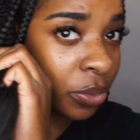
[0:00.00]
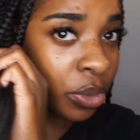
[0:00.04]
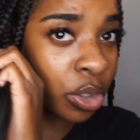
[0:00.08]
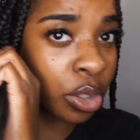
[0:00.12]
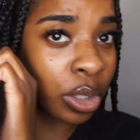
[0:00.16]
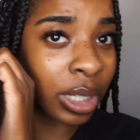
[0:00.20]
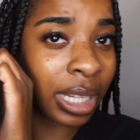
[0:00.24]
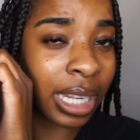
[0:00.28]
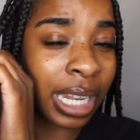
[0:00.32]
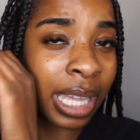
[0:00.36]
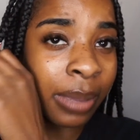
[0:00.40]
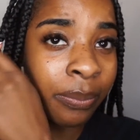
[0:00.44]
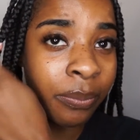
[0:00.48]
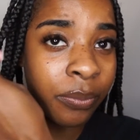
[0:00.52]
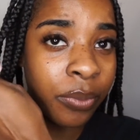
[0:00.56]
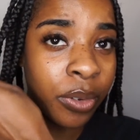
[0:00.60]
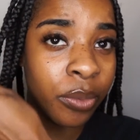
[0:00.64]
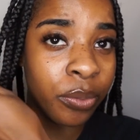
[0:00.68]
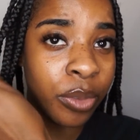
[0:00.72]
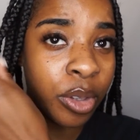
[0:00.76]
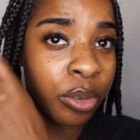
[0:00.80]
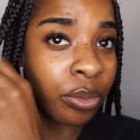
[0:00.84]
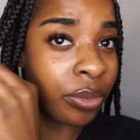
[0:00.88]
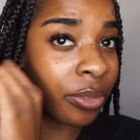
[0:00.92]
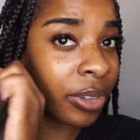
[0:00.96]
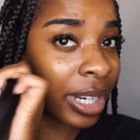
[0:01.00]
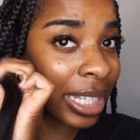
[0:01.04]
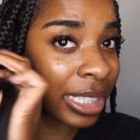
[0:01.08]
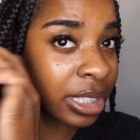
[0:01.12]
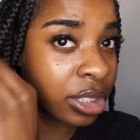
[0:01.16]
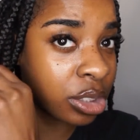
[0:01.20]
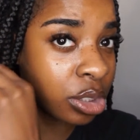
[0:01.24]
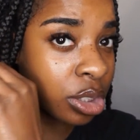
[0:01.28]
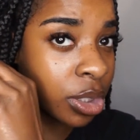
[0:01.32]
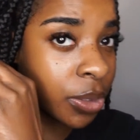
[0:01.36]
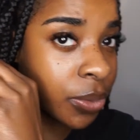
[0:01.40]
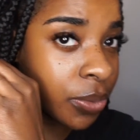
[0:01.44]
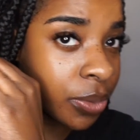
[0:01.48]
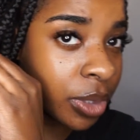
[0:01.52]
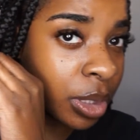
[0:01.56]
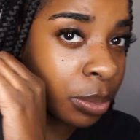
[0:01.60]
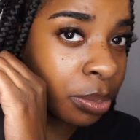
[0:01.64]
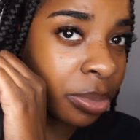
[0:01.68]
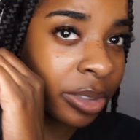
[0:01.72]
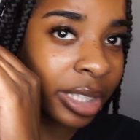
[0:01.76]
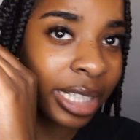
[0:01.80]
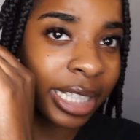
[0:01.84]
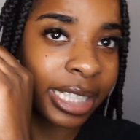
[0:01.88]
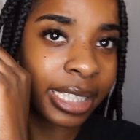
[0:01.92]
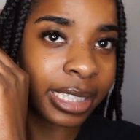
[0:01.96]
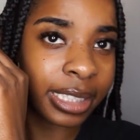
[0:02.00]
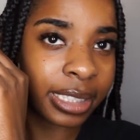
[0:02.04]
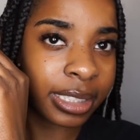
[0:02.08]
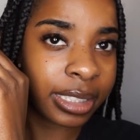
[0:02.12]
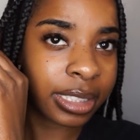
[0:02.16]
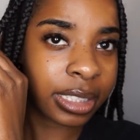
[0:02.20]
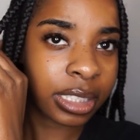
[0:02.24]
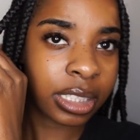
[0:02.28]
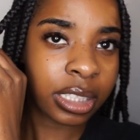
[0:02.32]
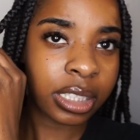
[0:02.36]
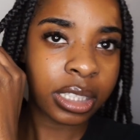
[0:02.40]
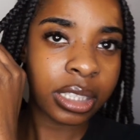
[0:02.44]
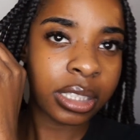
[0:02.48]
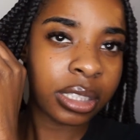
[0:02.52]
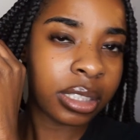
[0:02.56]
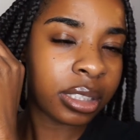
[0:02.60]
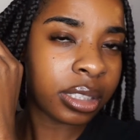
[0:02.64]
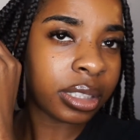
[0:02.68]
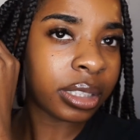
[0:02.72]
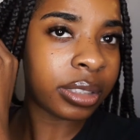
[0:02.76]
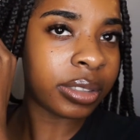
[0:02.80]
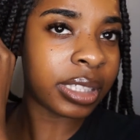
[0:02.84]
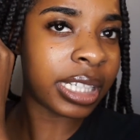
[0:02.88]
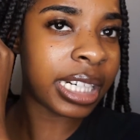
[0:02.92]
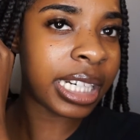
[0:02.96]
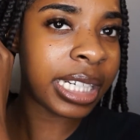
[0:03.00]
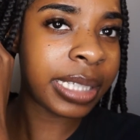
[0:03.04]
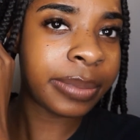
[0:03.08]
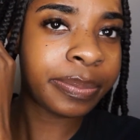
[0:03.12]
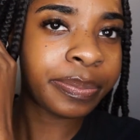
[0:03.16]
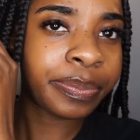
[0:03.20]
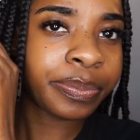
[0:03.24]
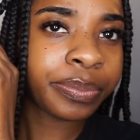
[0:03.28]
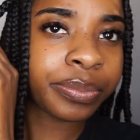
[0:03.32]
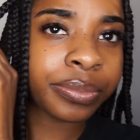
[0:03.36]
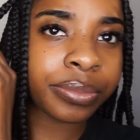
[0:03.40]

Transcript: the length of the rest of the braids. Alright?